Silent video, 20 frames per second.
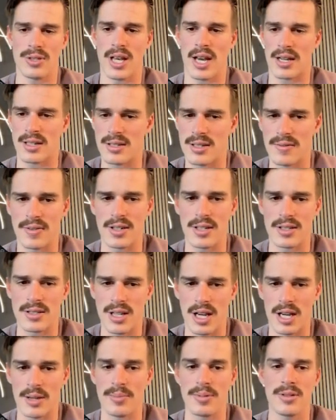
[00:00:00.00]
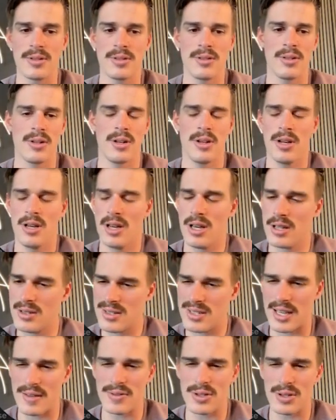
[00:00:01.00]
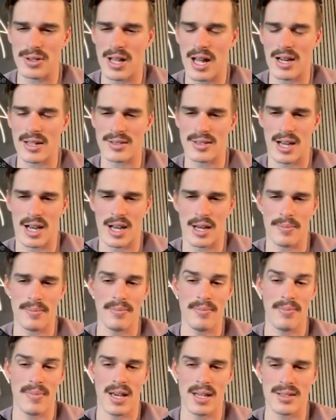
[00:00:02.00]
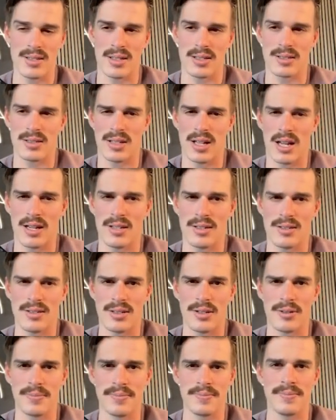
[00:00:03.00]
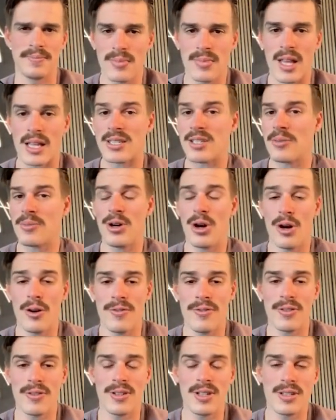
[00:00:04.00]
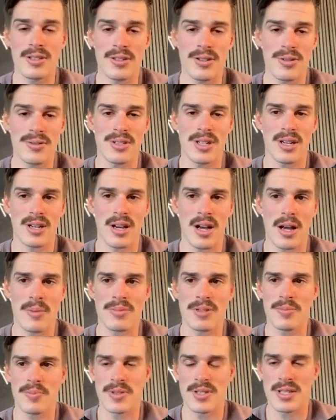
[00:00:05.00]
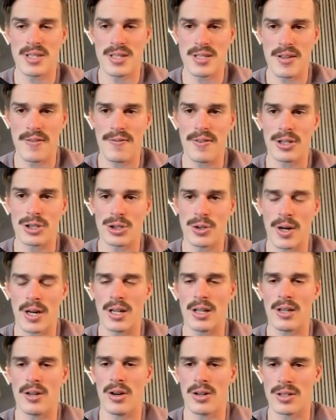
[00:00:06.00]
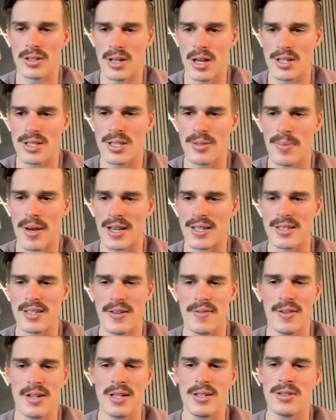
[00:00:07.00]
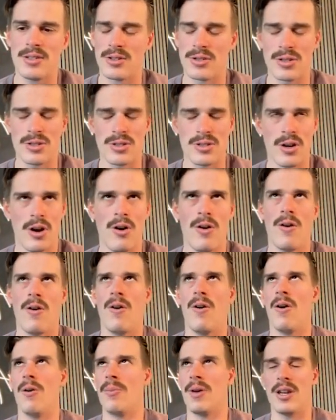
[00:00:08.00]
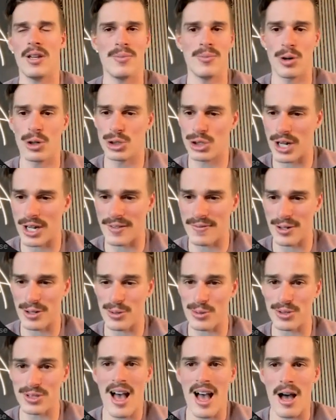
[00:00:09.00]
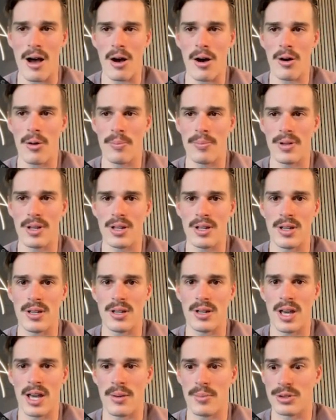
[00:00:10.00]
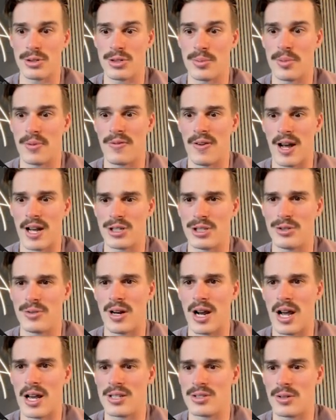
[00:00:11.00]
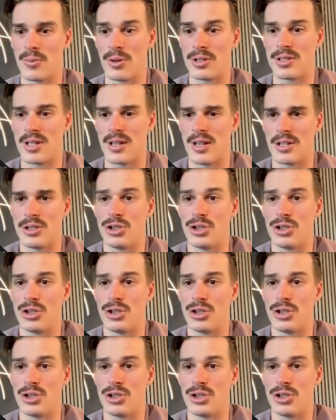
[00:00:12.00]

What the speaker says: activity types. Saves you a lot of time, makes things a lot easier. That's going to be all for this Close.com specific training on custom activities. There's so many more training videos I'll be able to provide you guys on what to then